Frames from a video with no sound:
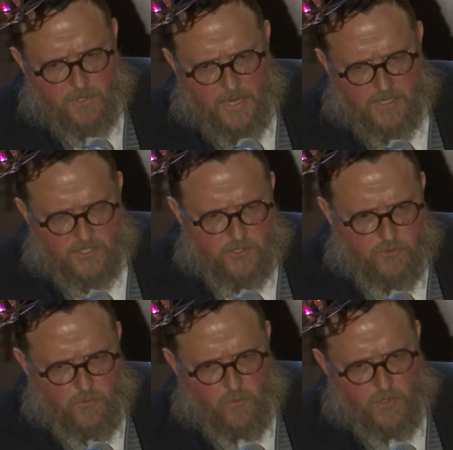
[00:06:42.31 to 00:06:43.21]
and ask
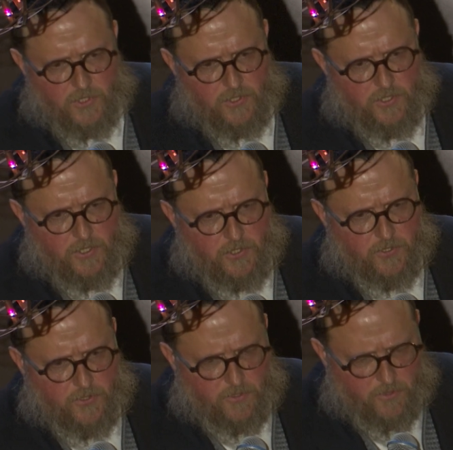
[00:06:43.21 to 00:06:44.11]
you which teacher